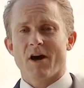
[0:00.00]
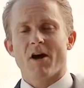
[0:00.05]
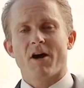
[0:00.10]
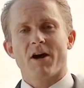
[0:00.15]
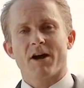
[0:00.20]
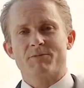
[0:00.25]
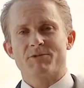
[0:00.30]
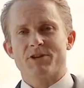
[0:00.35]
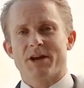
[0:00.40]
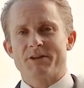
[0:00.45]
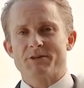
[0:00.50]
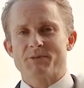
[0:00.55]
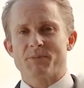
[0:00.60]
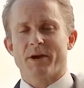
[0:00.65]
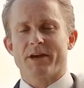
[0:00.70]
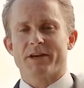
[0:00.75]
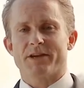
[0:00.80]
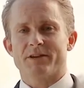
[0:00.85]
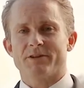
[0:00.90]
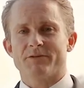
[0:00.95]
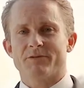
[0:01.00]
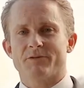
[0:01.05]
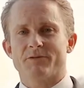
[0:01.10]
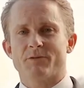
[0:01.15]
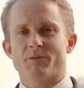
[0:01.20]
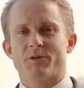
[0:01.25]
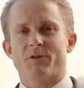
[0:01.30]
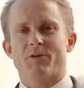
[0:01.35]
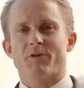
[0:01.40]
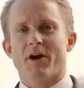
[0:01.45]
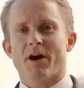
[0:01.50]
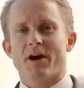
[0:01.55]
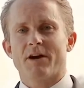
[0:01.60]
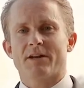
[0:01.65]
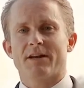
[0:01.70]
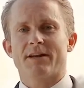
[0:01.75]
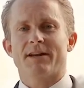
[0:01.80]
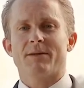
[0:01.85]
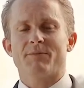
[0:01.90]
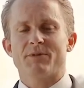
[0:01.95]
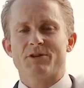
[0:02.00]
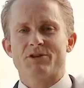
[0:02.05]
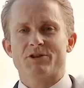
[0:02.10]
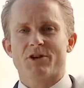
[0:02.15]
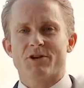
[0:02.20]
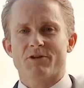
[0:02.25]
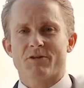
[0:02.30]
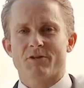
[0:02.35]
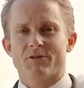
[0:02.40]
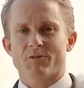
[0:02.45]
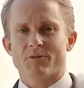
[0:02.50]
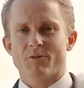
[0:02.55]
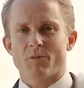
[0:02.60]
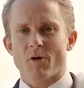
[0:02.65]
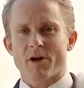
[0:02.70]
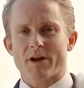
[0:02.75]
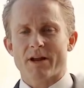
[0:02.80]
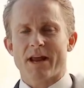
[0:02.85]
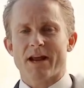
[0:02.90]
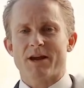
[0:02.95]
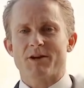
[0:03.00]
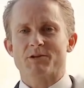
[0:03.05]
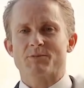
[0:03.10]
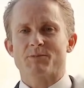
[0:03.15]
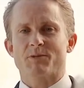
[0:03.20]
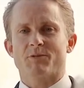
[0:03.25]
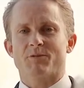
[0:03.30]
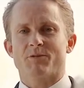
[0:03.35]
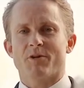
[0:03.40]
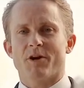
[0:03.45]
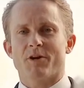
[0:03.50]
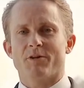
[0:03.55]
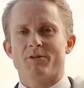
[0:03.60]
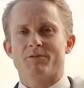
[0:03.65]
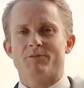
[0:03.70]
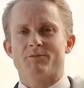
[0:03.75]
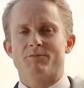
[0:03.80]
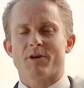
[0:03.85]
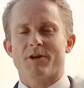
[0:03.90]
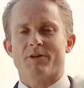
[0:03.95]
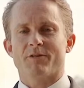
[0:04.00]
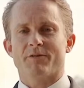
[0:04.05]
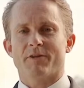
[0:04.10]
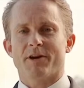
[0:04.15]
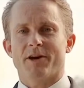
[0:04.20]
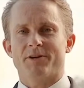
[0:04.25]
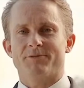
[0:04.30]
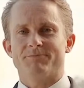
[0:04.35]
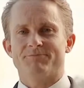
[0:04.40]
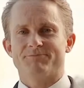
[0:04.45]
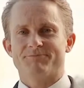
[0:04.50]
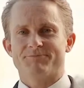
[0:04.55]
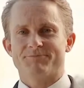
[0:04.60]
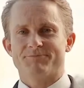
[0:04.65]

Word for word: Hi, I'm James Baker from McGrath and let me show you through One Halesmith Road, Mona Vale.